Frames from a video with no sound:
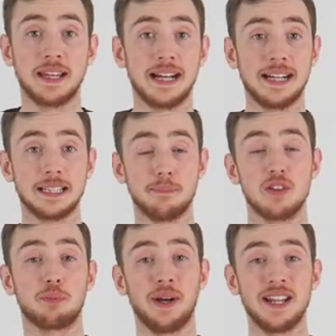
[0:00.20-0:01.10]
guys,
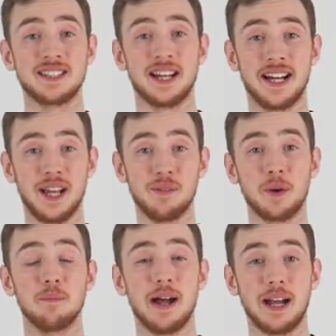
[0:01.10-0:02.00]
my name is ThePrenti and
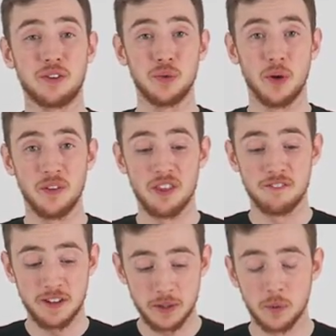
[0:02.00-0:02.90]
welcome back to
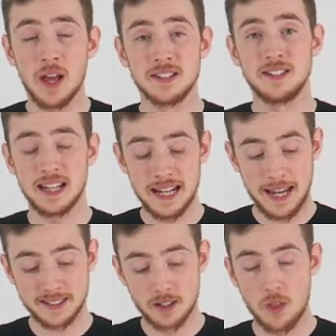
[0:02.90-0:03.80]
another video.
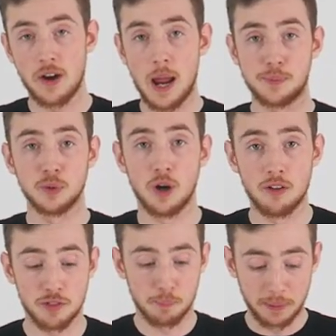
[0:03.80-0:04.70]
Today is another episode
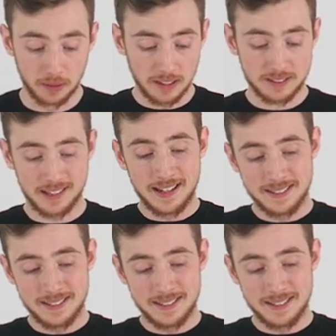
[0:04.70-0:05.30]
of the beer list.